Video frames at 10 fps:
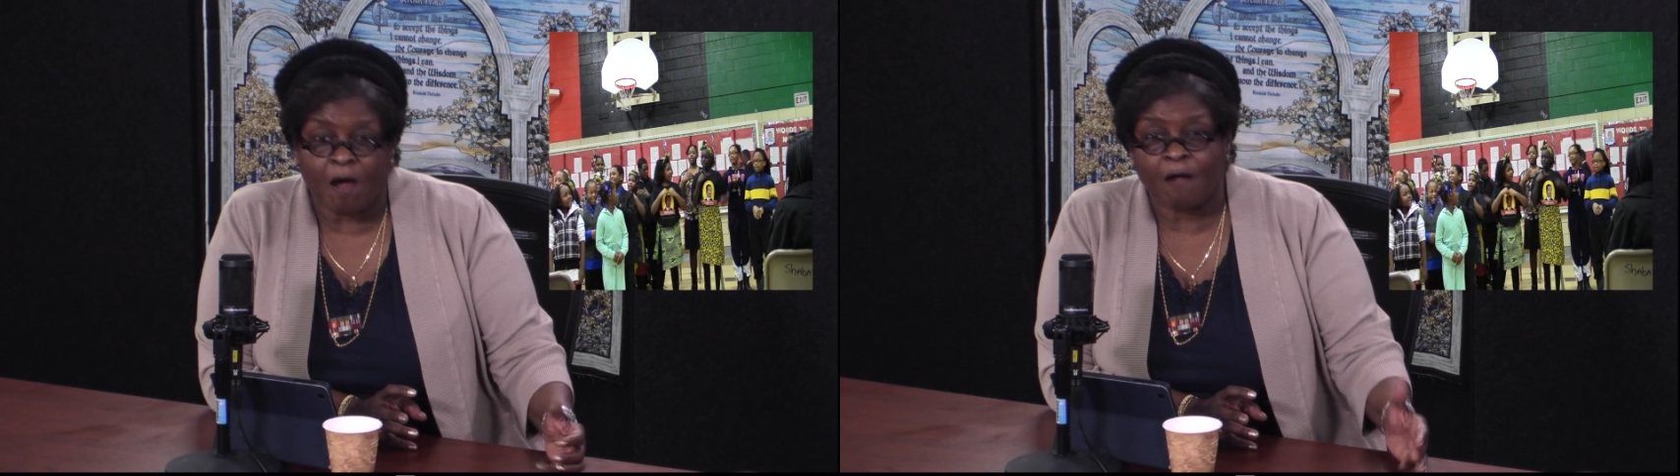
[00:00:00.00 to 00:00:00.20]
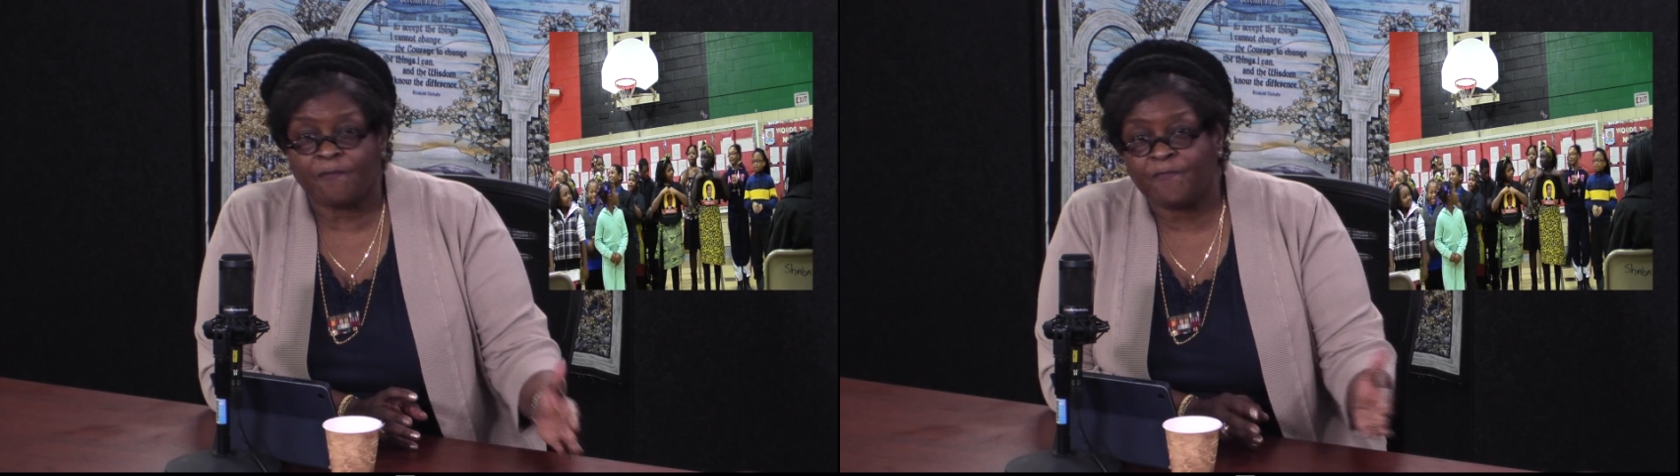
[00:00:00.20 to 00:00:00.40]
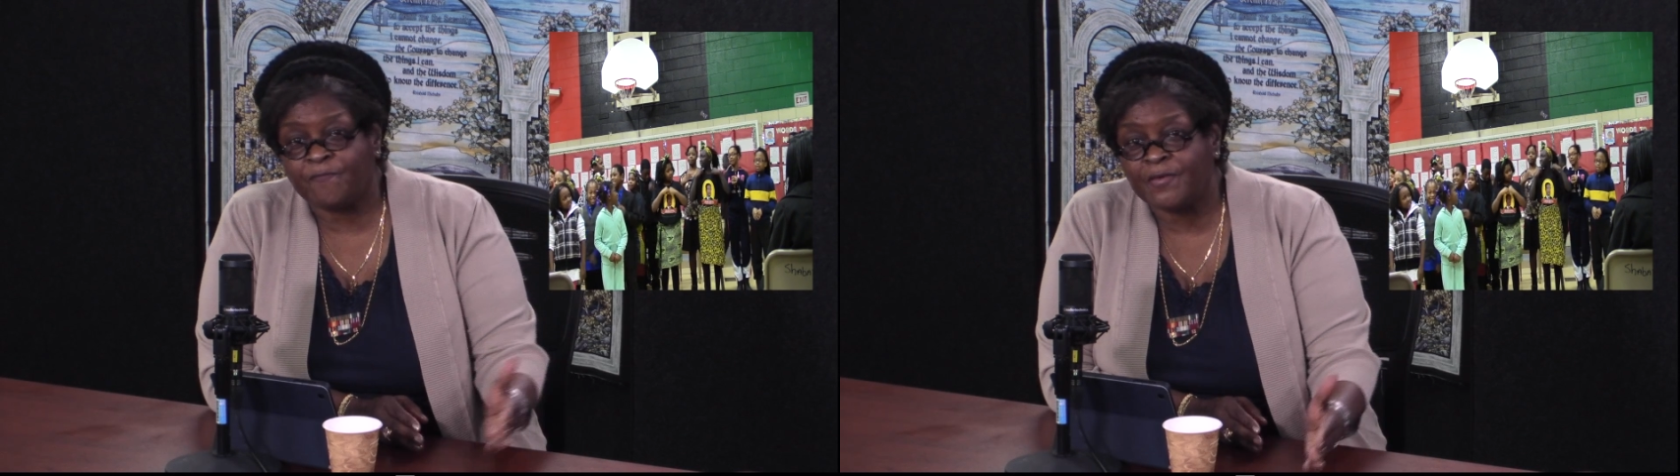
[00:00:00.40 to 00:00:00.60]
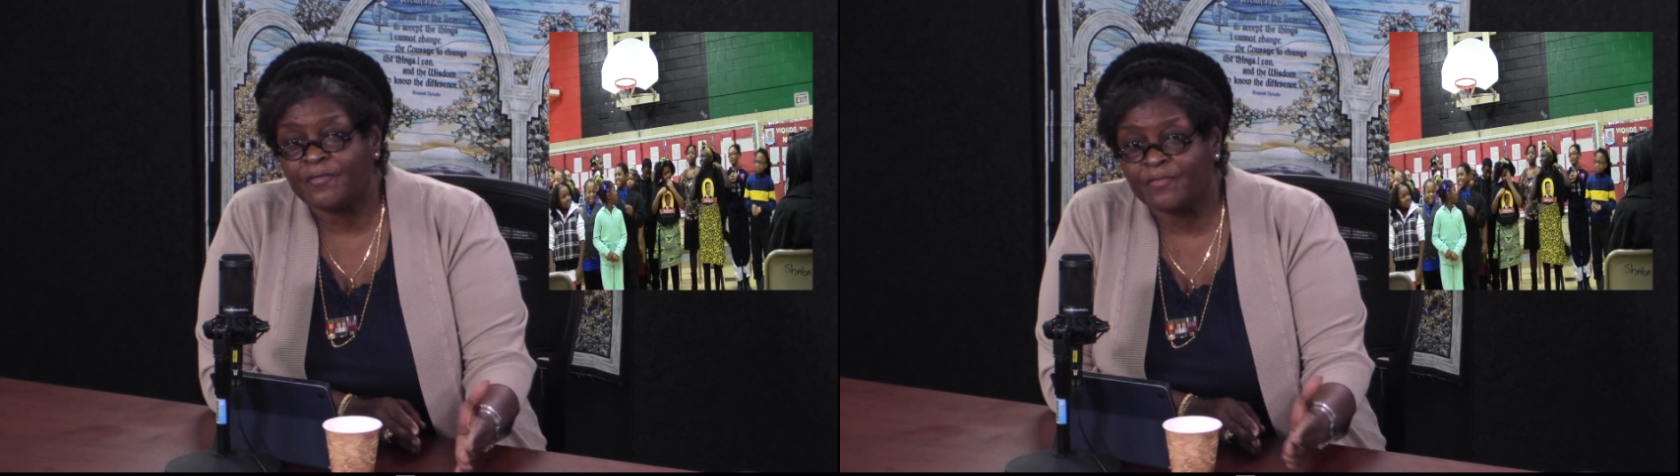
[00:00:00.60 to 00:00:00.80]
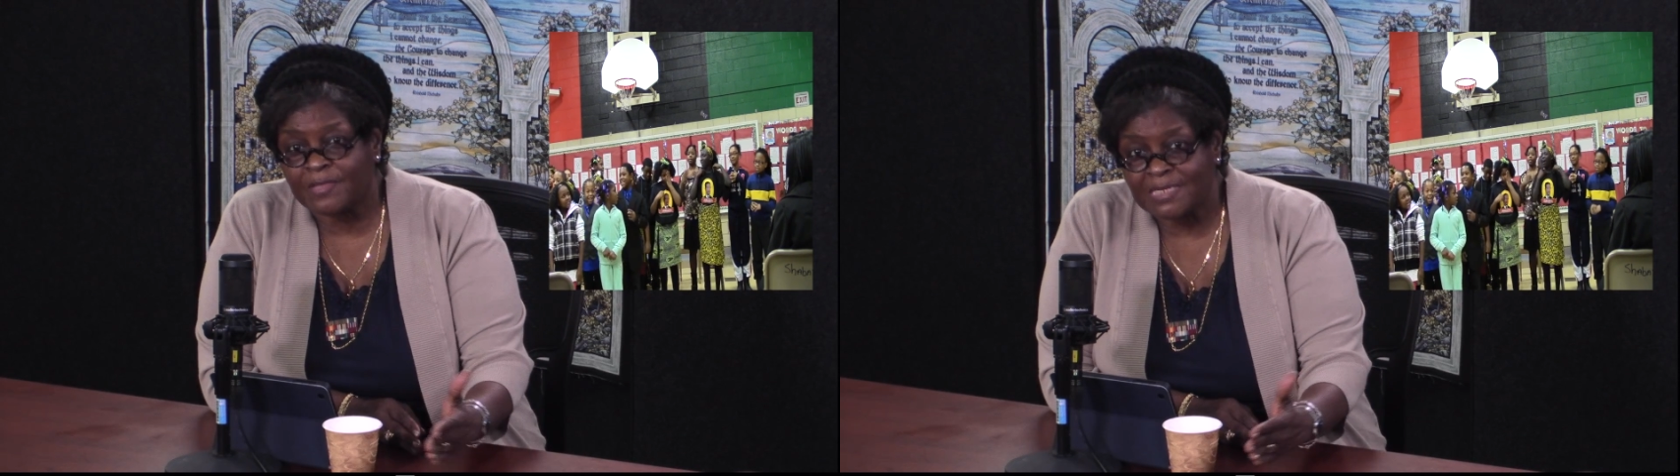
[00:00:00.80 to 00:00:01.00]
our
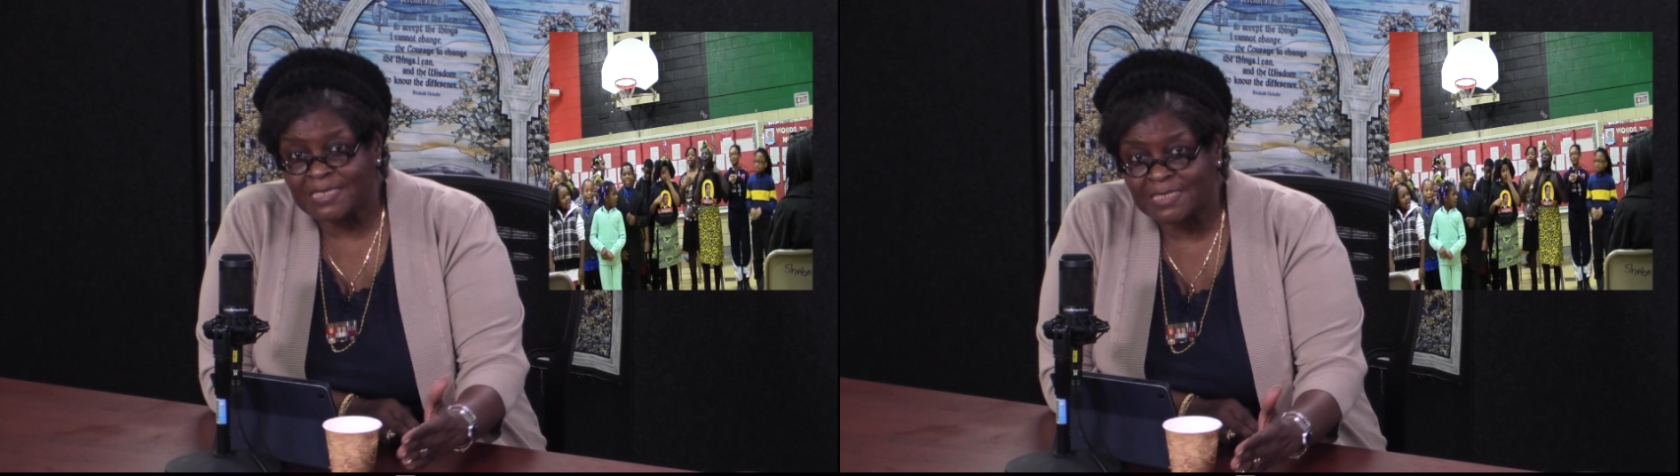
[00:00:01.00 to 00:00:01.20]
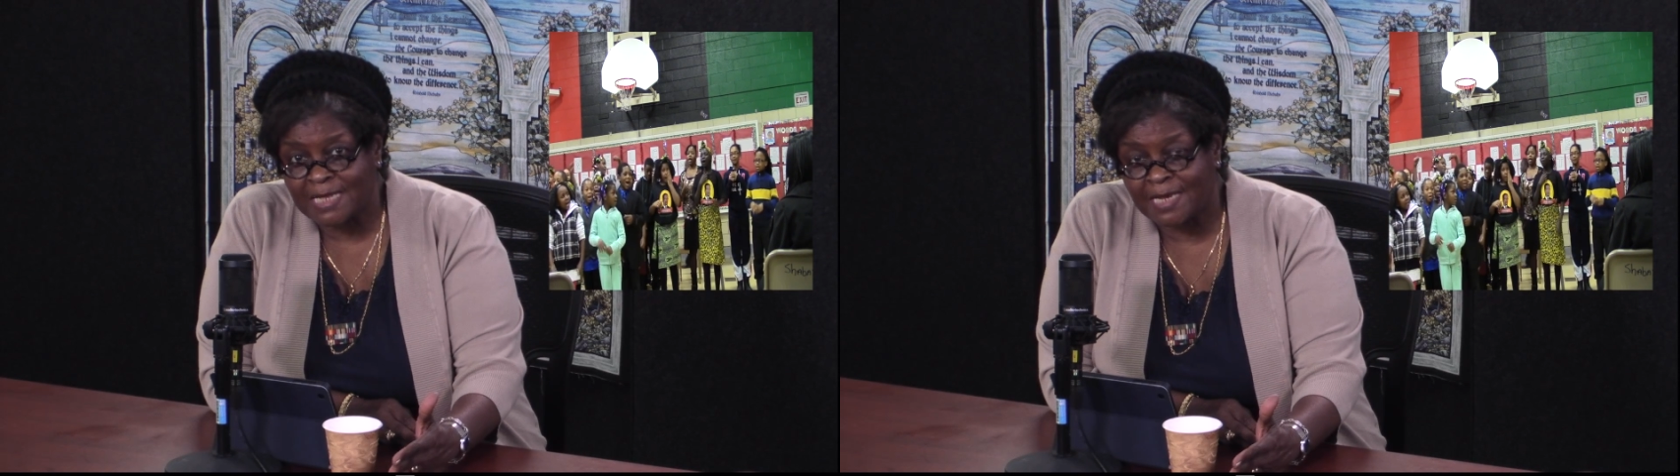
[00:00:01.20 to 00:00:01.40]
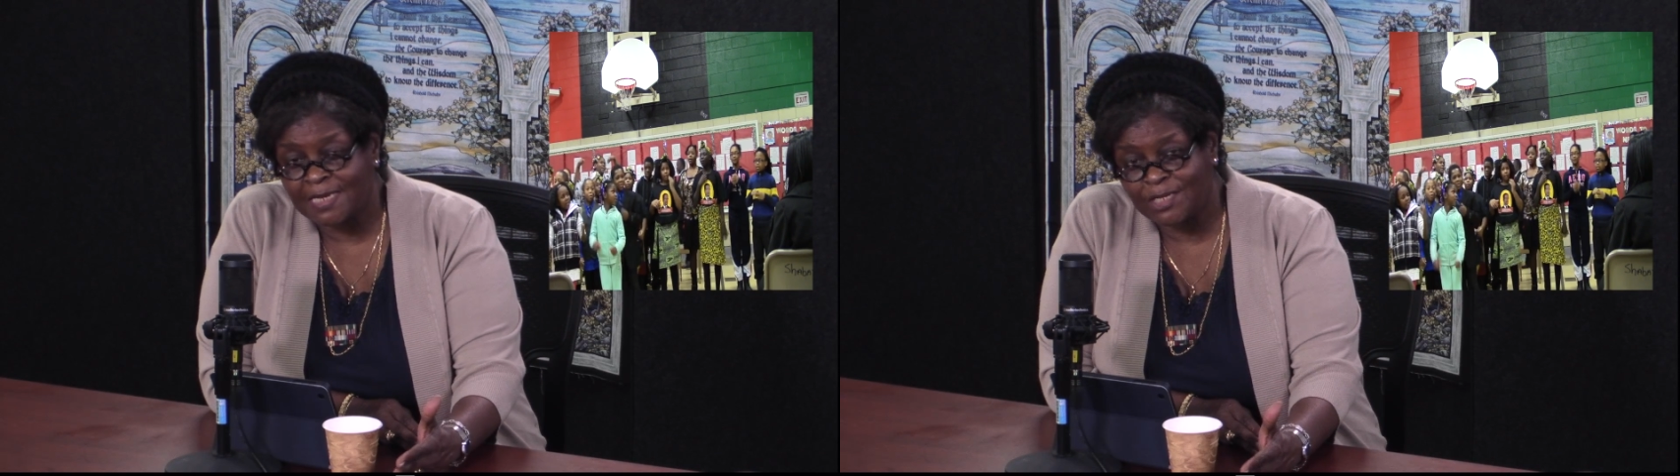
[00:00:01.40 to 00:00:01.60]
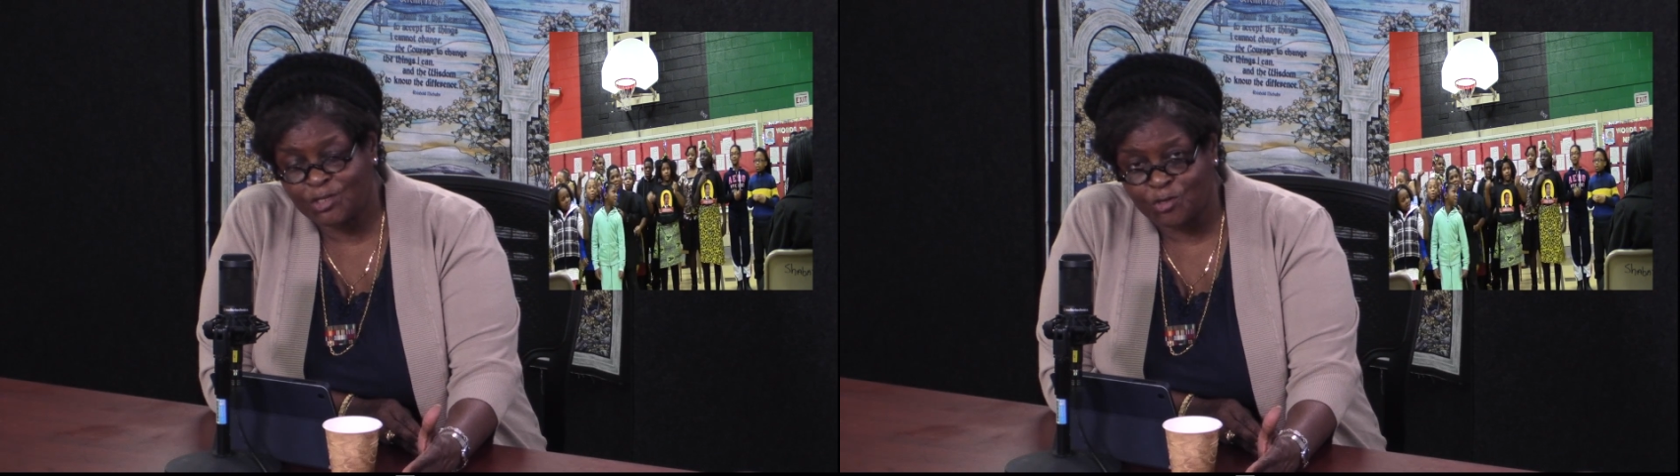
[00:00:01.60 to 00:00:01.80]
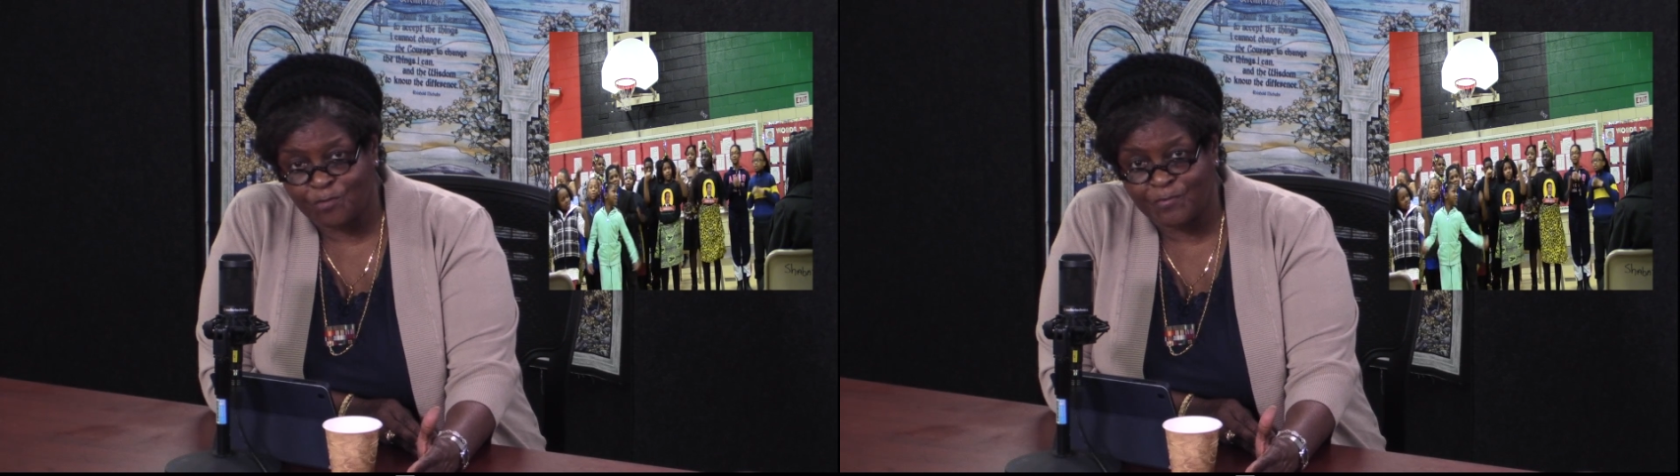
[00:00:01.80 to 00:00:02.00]
fifth Sunday
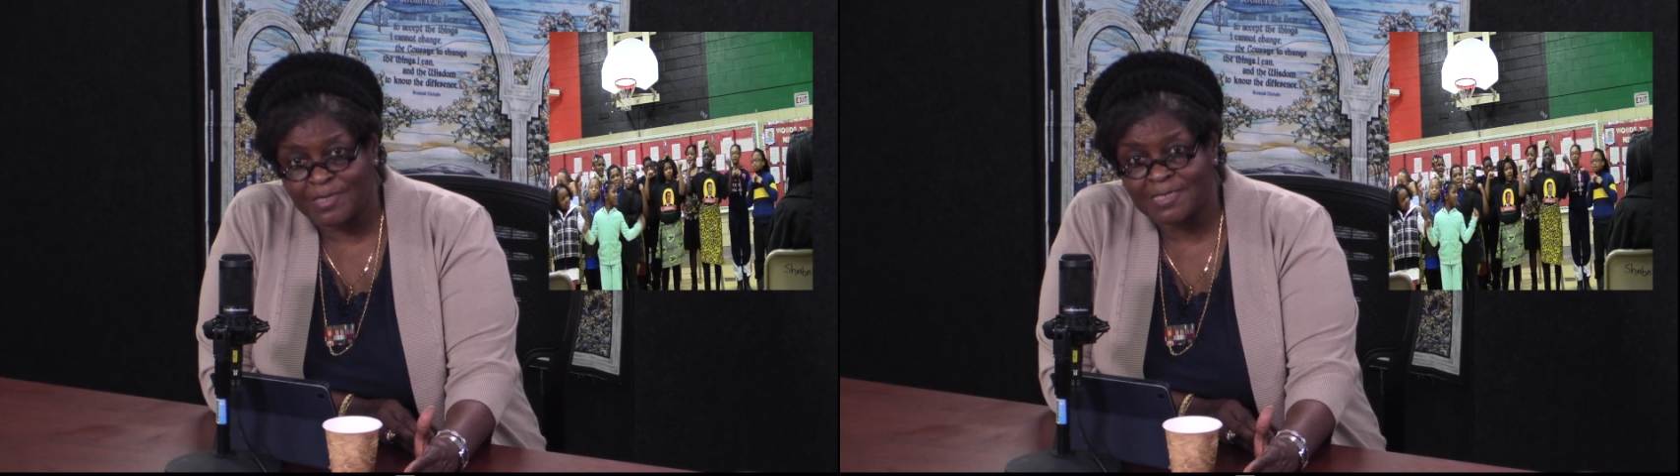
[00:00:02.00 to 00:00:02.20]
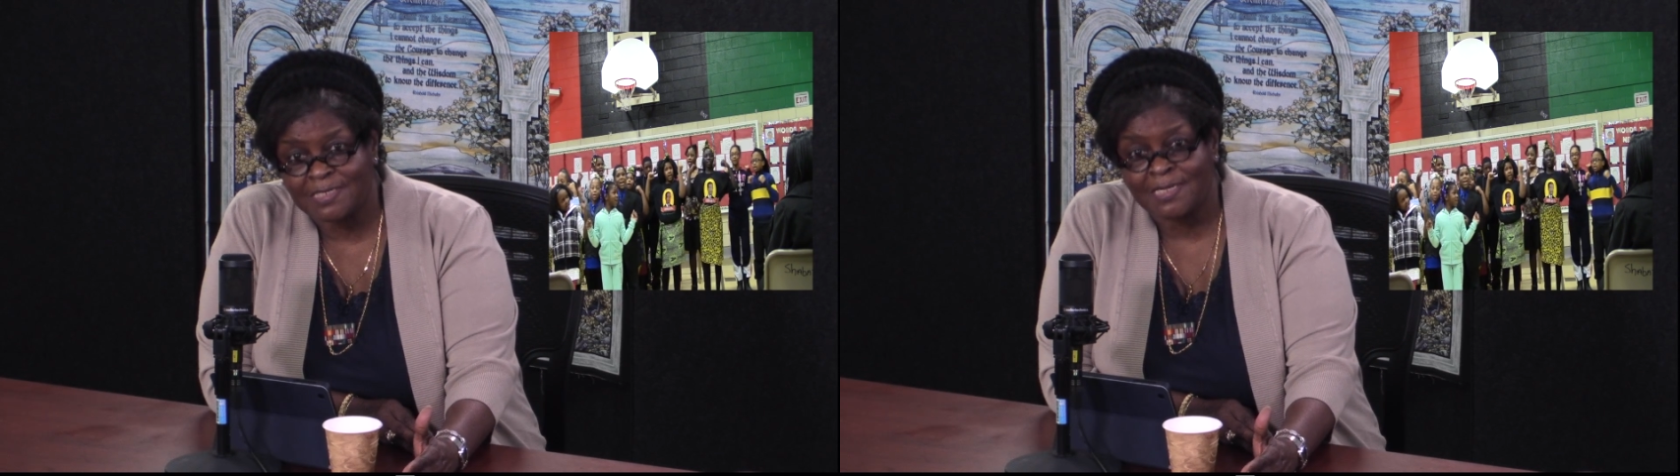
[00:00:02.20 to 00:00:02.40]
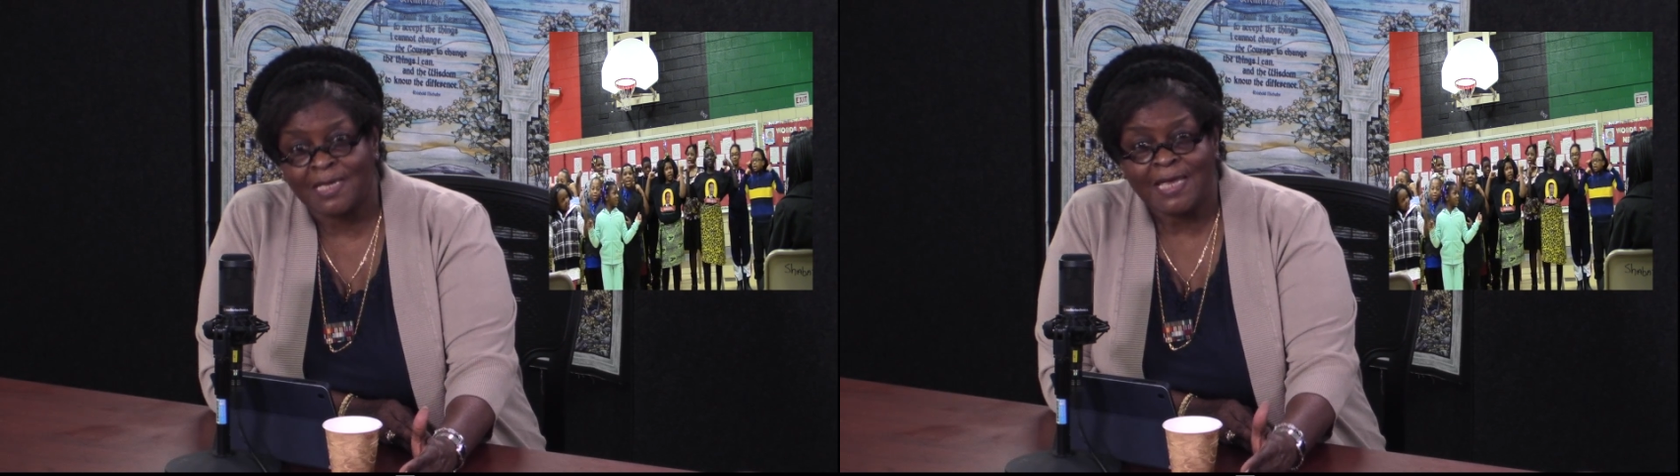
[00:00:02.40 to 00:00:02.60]
service